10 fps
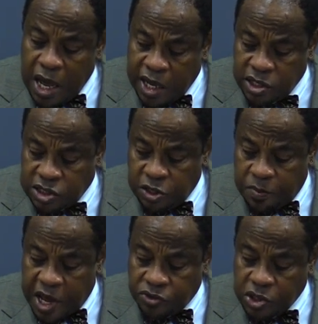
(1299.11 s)
honest
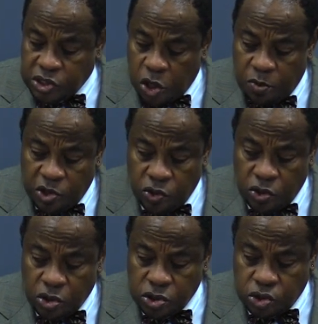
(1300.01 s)
about this
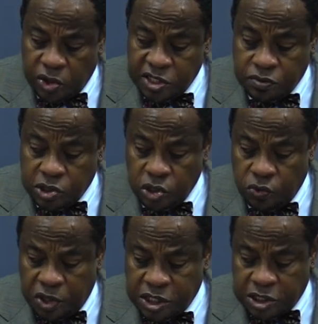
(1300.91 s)
hermeneutical choice for two
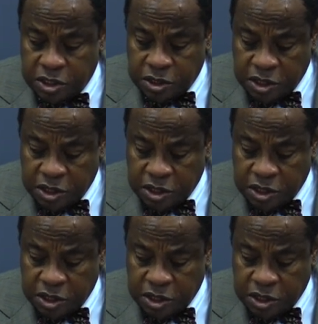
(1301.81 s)
reasons.